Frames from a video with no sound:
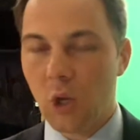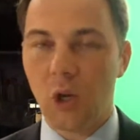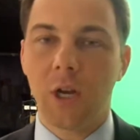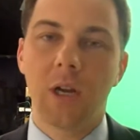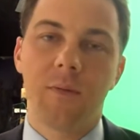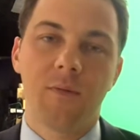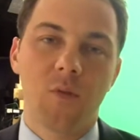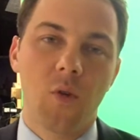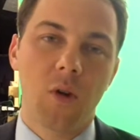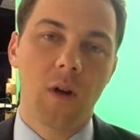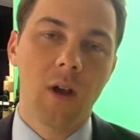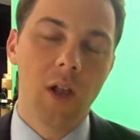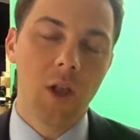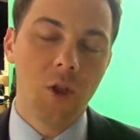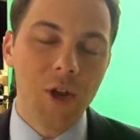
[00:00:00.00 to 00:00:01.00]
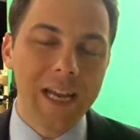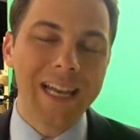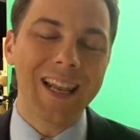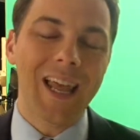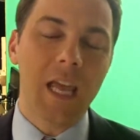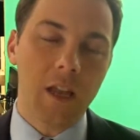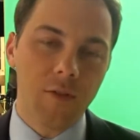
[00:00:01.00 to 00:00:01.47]

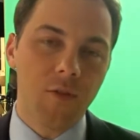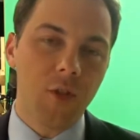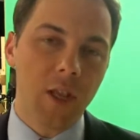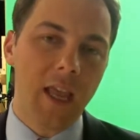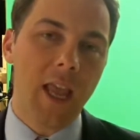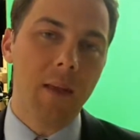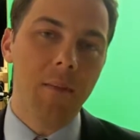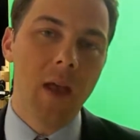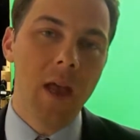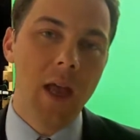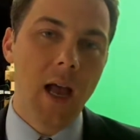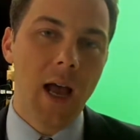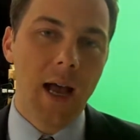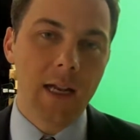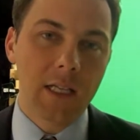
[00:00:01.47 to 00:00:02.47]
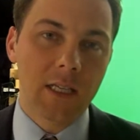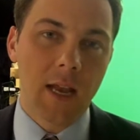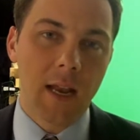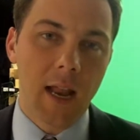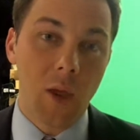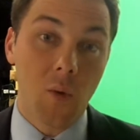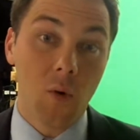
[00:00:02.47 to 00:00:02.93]
looking like for the game on Sunday.